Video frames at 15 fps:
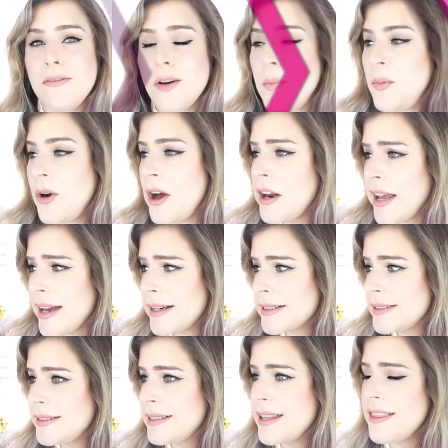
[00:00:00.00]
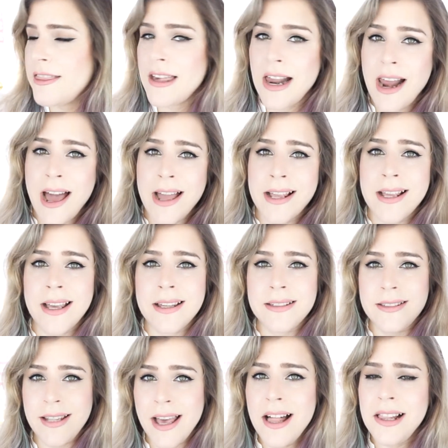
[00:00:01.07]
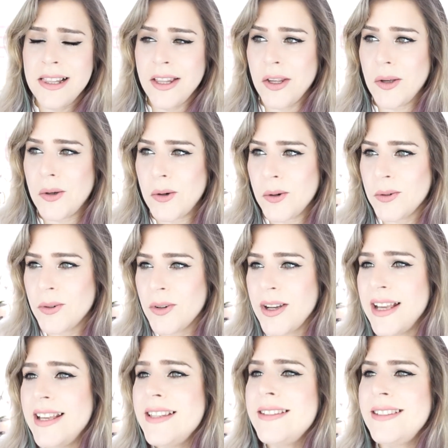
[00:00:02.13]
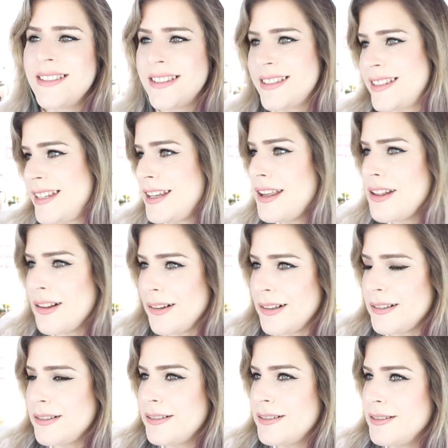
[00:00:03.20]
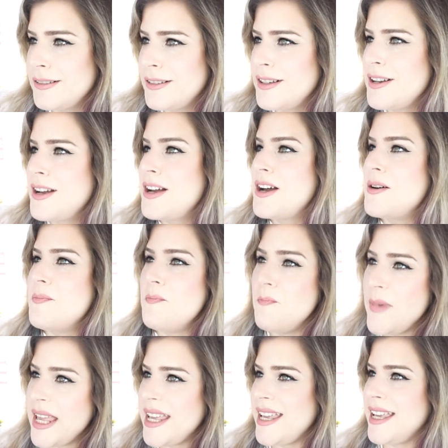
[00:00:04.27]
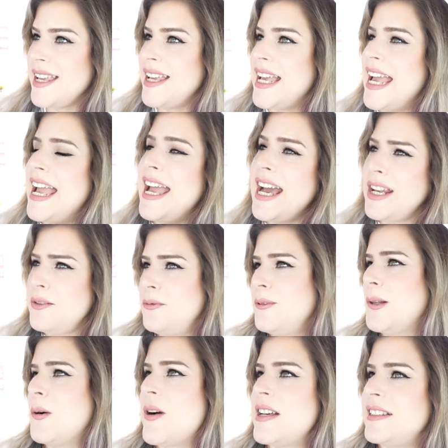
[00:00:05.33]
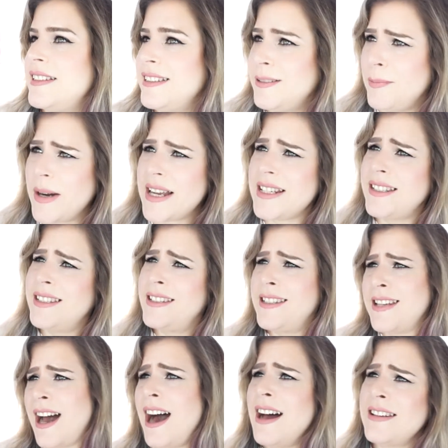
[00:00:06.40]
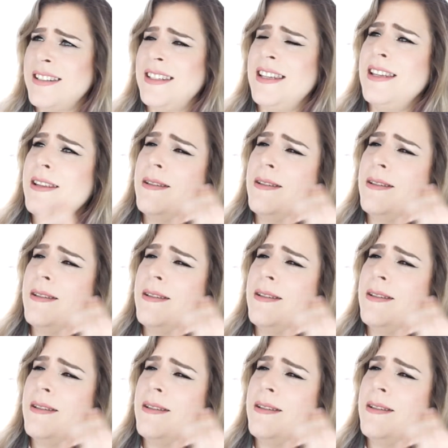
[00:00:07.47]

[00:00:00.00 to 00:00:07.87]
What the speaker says: a product that I can tell you is still me, influenced by Tati